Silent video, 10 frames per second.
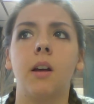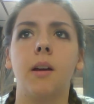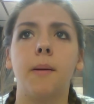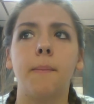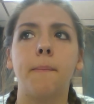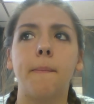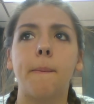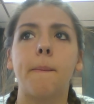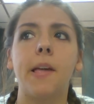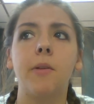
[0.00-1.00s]
And
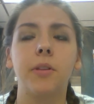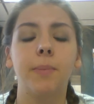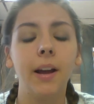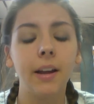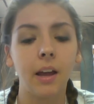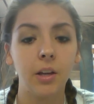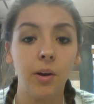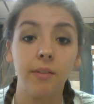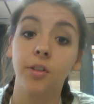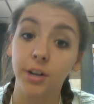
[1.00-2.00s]
with your PICAT,
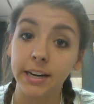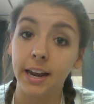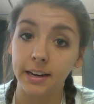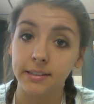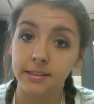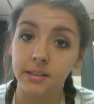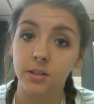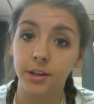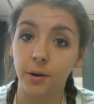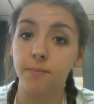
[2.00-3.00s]
you have 30 days
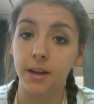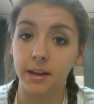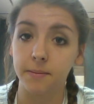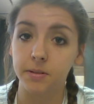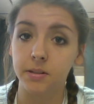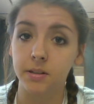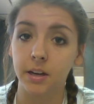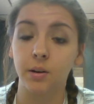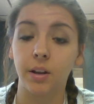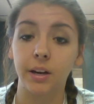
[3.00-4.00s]
to go to MEPS
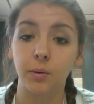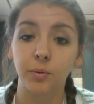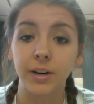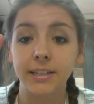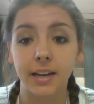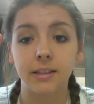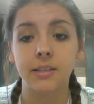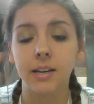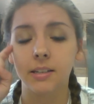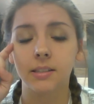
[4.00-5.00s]
and like retake
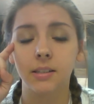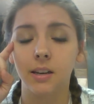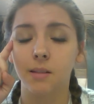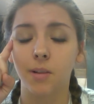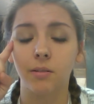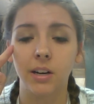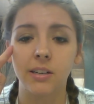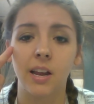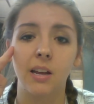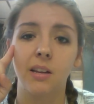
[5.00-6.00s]
the test. And by
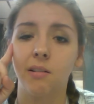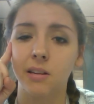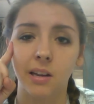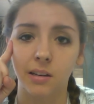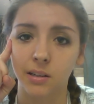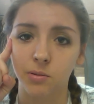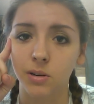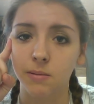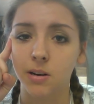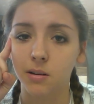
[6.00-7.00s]
retake, you only take
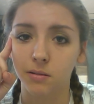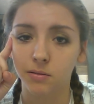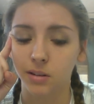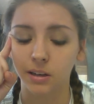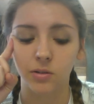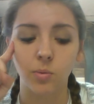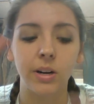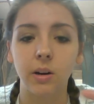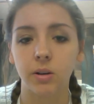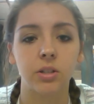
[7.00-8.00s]
like a
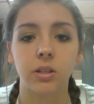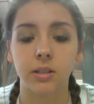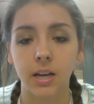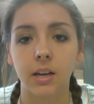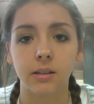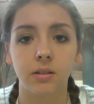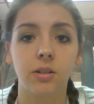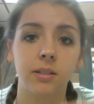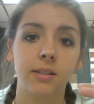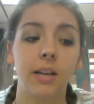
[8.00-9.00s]
20 question test
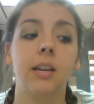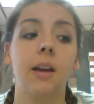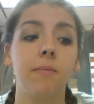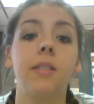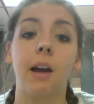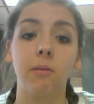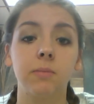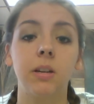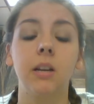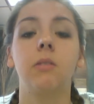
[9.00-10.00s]
just to say, yep, that
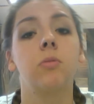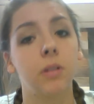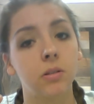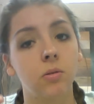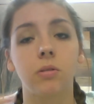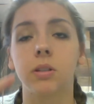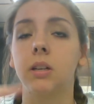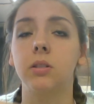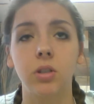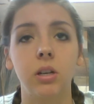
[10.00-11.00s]
was me. Those were my scores. I
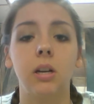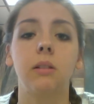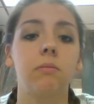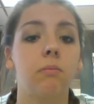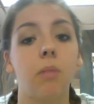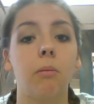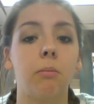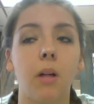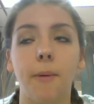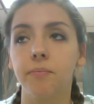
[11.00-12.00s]
didn't cheat. Blah
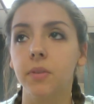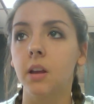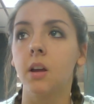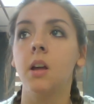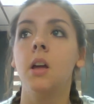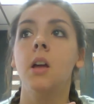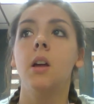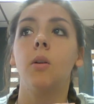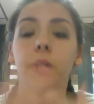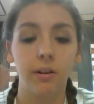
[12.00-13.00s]
blah blah.
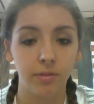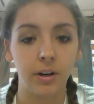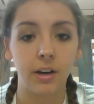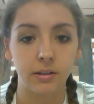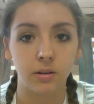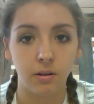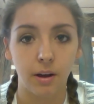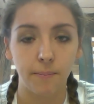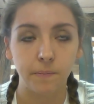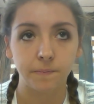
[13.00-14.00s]
Well, you have 30 days to do that.